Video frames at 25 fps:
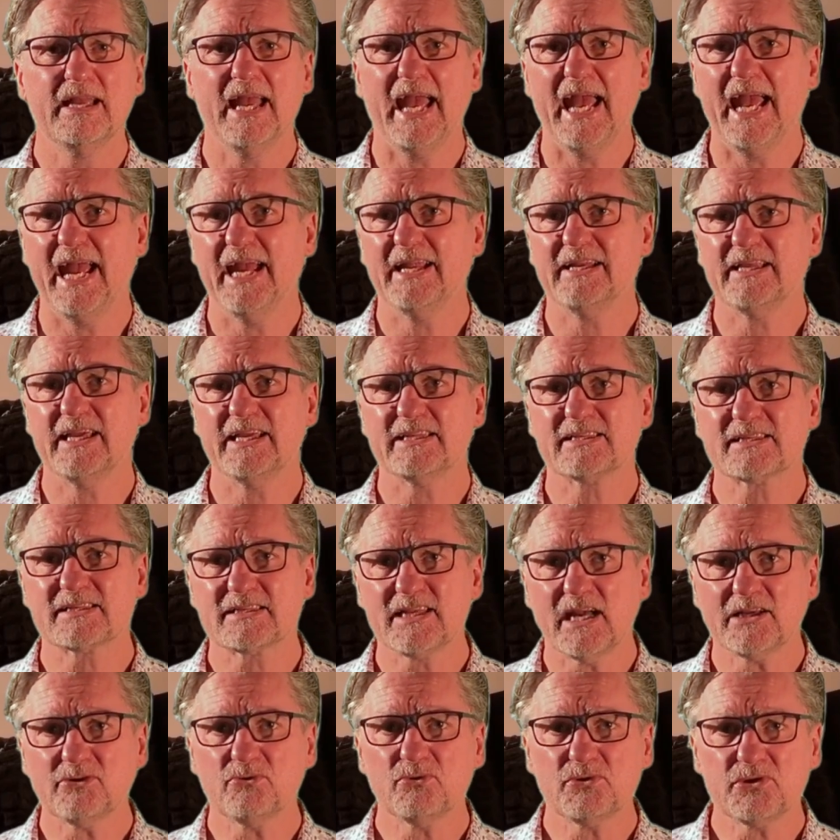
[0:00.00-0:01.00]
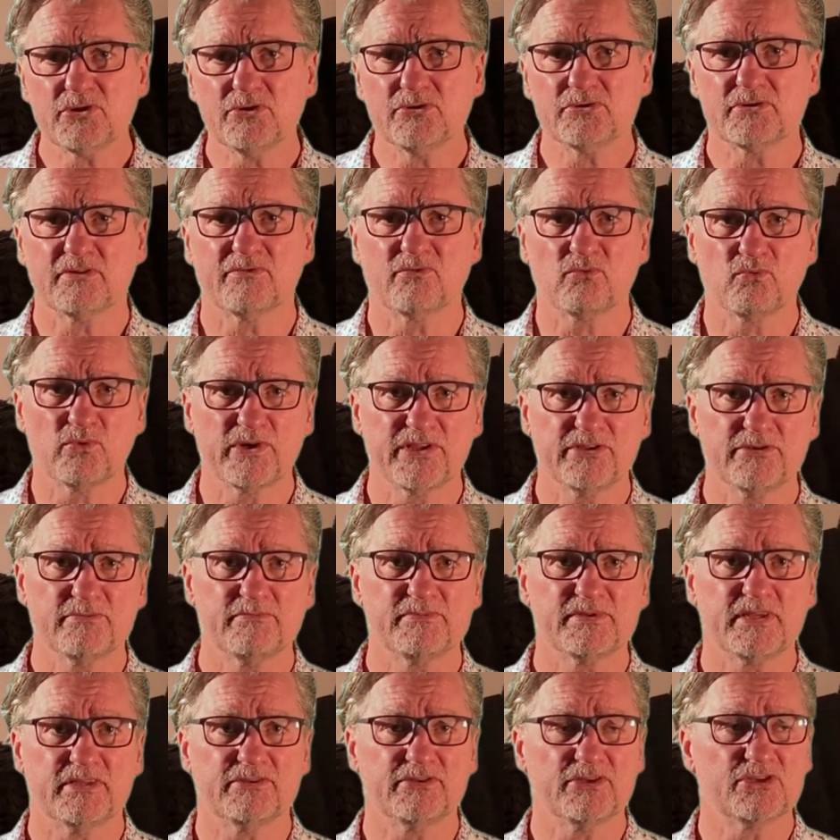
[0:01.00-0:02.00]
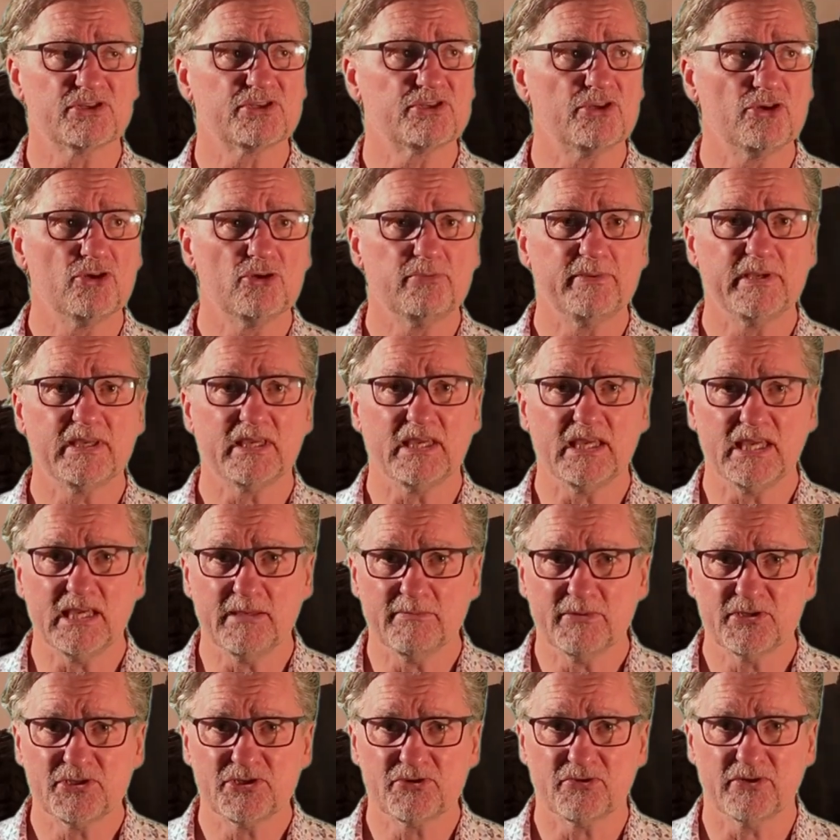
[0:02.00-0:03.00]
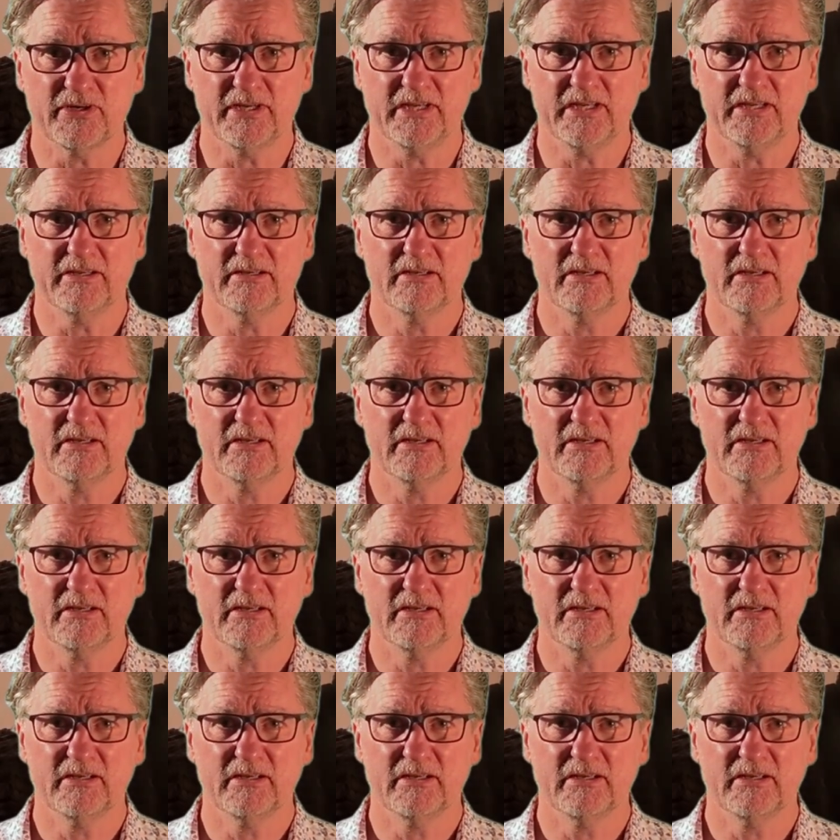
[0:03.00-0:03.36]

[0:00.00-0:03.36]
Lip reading: and its subtle use of rhythms and disturbing imagery